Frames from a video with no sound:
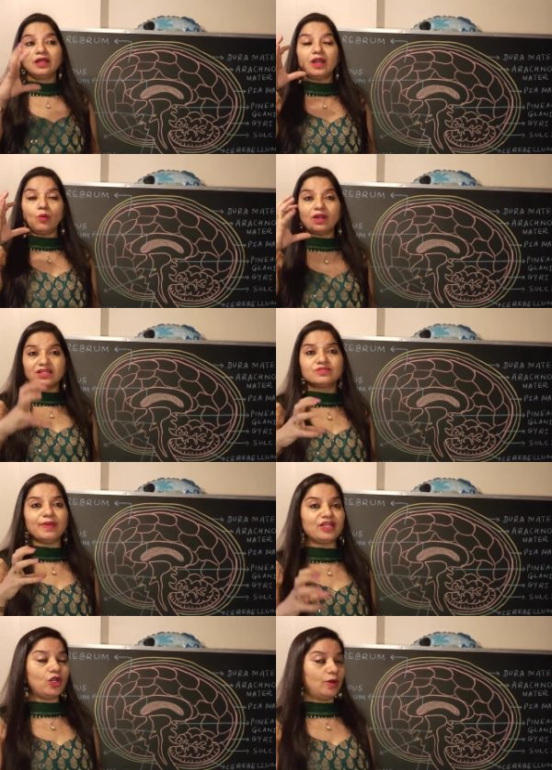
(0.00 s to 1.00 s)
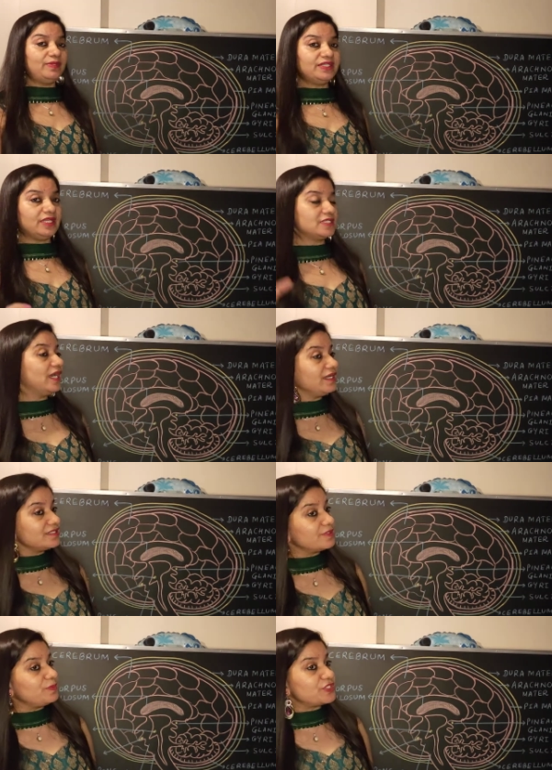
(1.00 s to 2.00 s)
Now, what is medulla oblongata? It
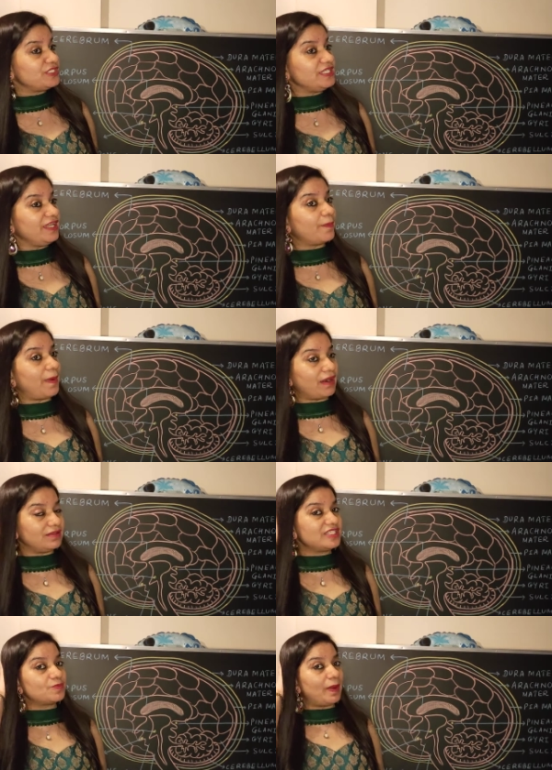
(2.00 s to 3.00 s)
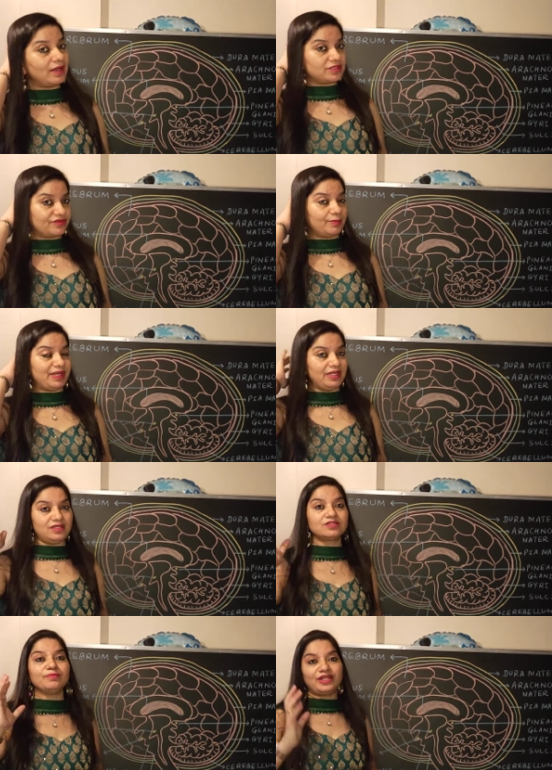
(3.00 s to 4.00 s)
is the posterior part. This part of the
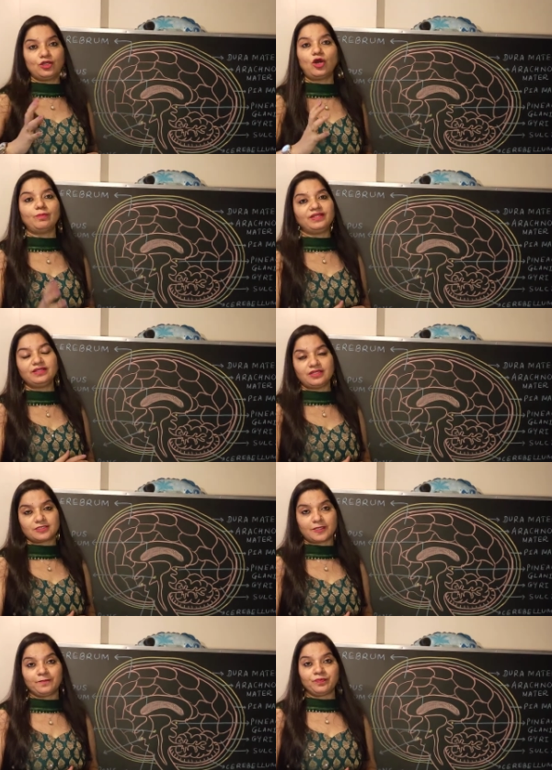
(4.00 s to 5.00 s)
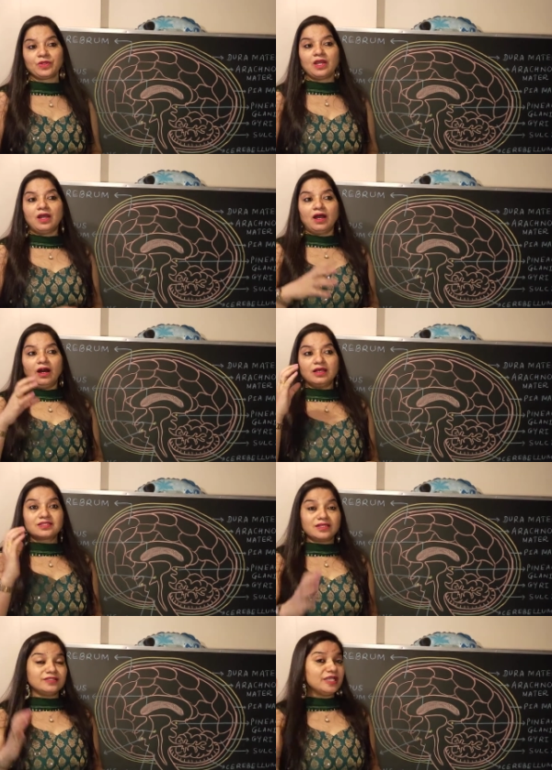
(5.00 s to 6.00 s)
brain is medulla oblongata. A
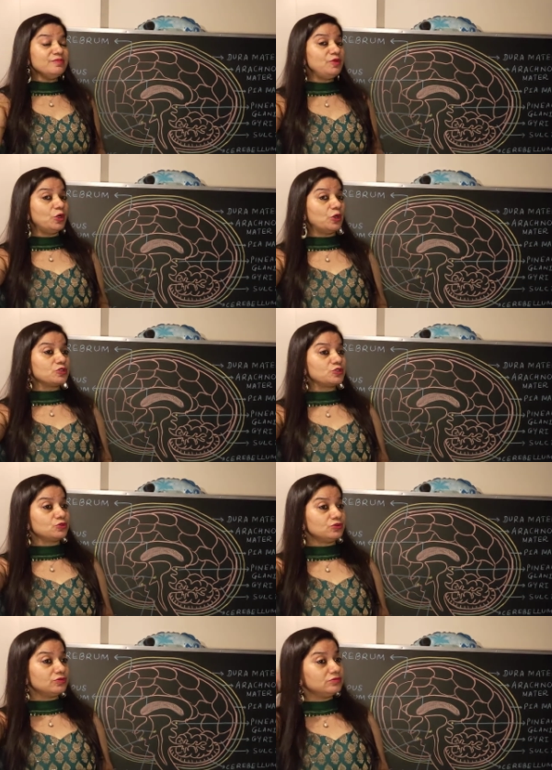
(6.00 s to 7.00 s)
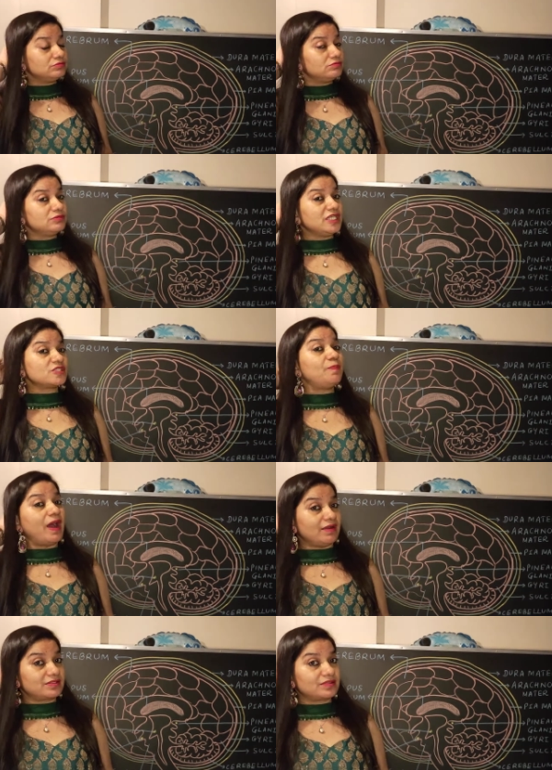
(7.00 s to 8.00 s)
sudden blow to this
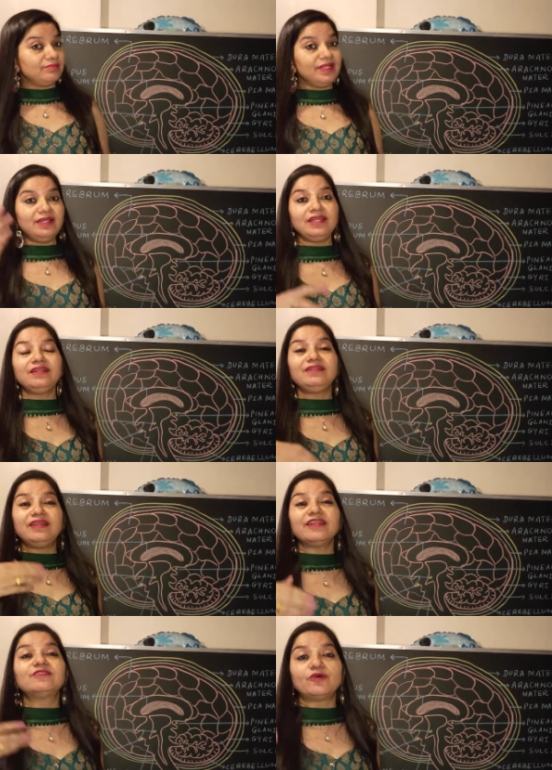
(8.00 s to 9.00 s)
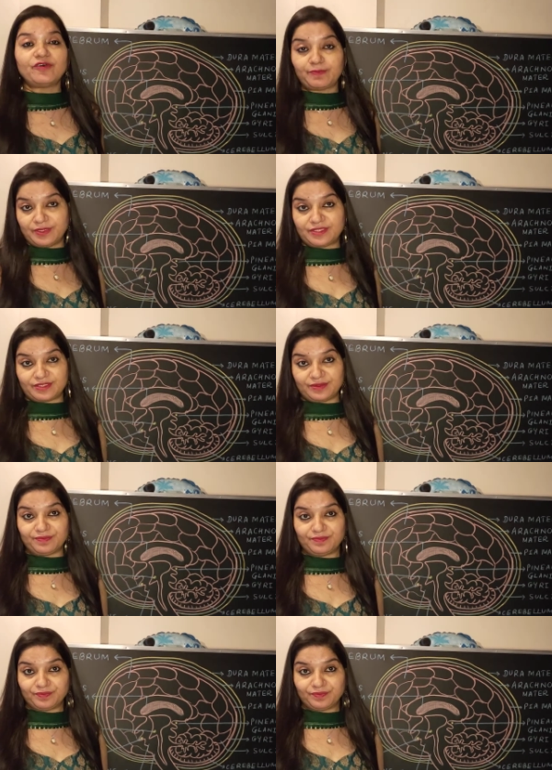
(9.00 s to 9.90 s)
part may lead death of a person.